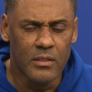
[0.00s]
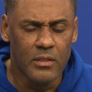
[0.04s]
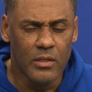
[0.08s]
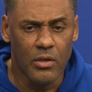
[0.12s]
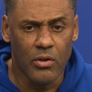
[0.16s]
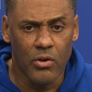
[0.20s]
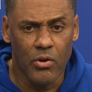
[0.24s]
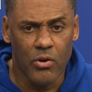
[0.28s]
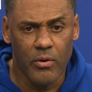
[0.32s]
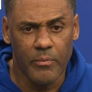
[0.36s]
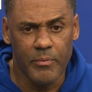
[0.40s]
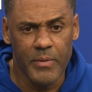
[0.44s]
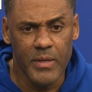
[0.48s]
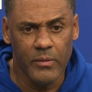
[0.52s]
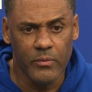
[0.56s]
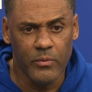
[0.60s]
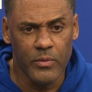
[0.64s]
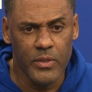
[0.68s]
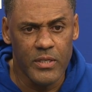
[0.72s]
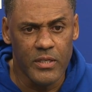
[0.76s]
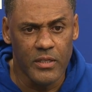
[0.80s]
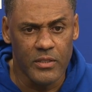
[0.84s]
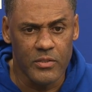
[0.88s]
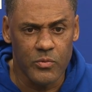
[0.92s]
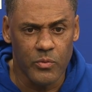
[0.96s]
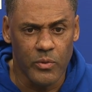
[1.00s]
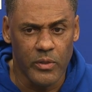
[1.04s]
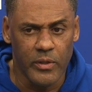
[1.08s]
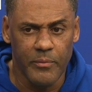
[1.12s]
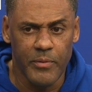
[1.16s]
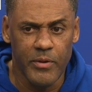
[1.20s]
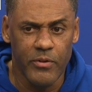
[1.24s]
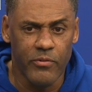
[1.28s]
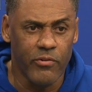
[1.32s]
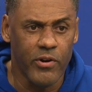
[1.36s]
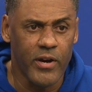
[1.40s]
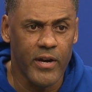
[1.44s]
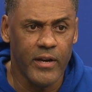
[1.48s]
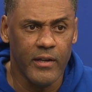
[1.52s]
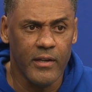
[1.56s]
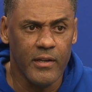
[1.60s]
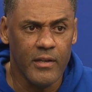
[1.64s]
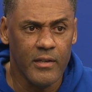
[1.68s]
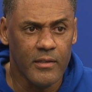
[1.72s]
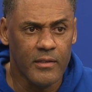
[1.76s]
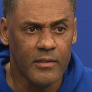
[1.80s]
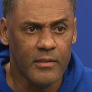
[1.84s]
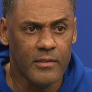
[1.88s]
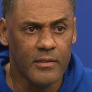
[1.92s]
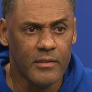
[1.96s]
No, I mean, we just want to be ready.
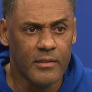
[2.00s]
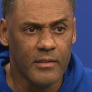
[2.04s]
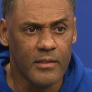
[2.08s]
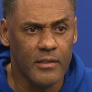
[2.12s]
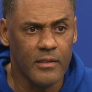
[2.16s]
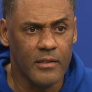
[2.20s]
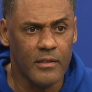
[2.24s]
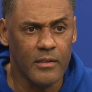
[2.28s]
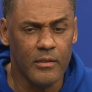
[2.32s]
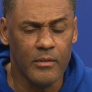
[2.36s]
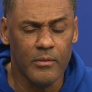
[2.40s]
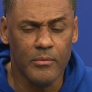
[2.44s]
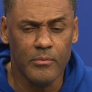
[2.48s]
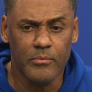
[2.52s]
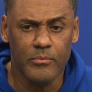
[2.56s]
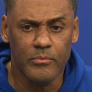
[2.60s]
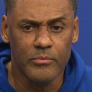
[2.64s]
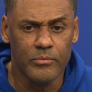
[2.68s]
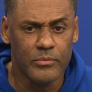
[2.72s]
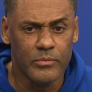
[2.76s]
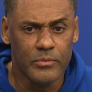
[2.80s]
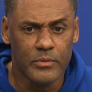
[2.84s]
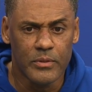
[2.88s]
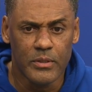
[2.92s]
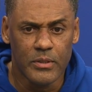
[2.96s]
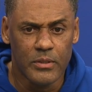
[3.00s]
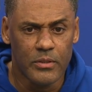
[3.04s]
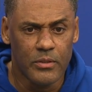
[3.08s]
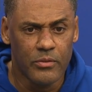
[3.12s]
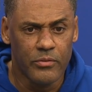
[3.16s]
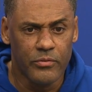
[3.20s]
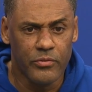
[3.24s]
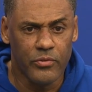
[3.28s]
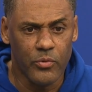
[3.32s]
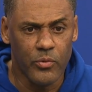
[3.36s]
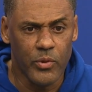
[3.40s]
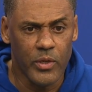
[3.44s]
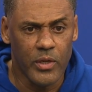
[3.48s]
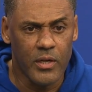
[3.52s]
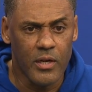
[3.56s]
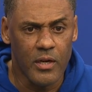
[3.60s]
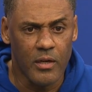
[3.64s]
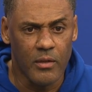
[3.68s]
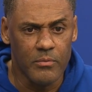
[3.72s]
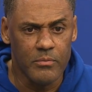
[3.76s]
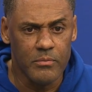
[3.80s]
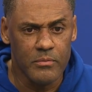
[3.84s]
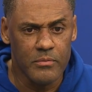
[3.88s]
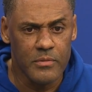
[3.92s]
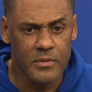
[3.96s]
It
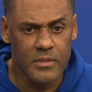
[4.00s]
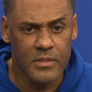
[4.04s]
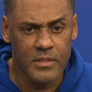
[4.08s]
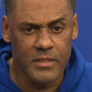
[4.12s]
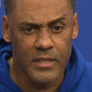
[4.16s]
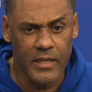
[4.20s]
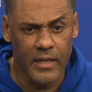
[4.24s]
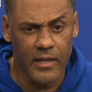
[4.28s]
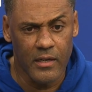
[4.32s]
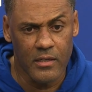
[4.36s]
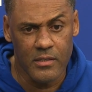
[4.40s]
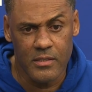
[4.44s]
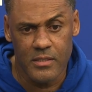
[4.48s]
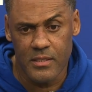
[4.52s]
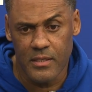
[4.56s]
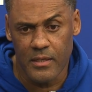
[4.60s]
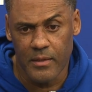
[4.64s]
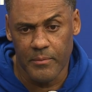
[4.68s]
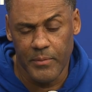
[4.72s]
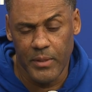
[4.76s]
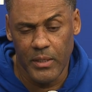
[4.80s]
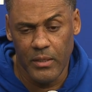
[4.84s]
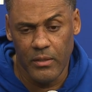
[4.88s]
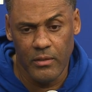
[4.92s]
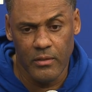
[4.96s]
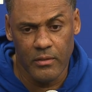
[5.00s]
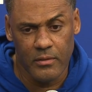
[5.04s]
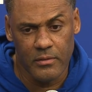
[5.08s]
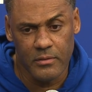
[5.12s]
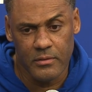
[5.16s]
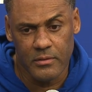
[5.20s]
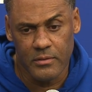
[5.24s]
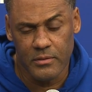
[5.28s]
comes at us, I mean,